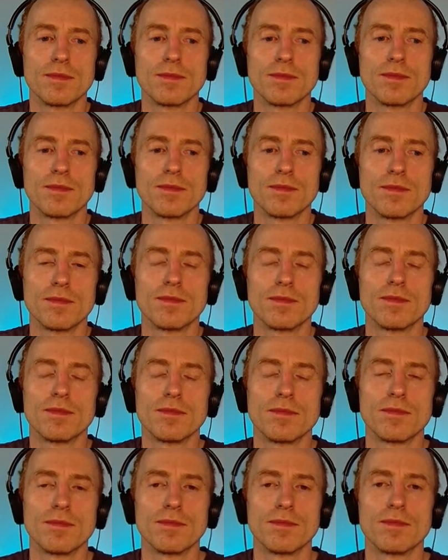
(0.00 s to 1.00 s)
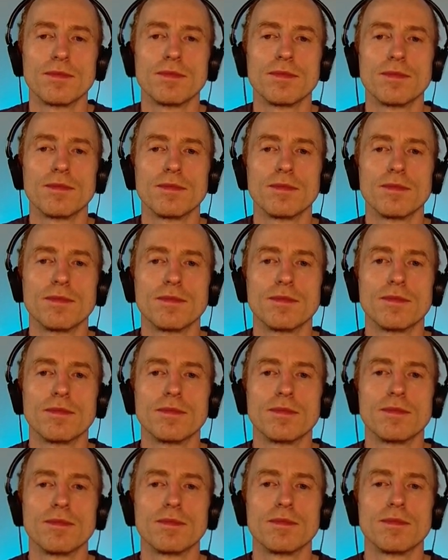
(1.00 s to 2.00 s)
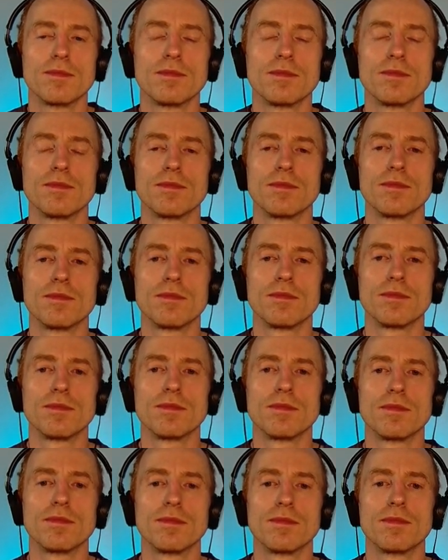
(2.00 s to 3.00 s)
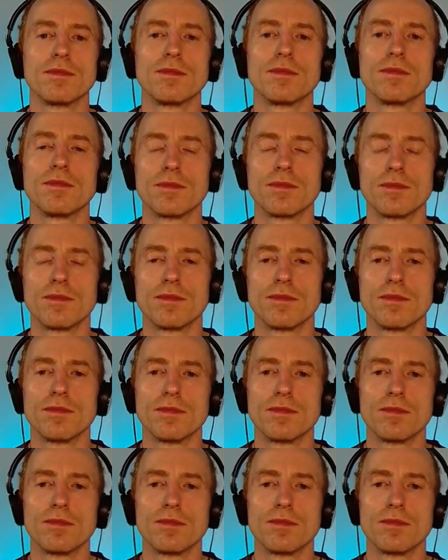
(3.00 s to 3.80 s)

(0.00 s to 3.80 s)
(not speaking)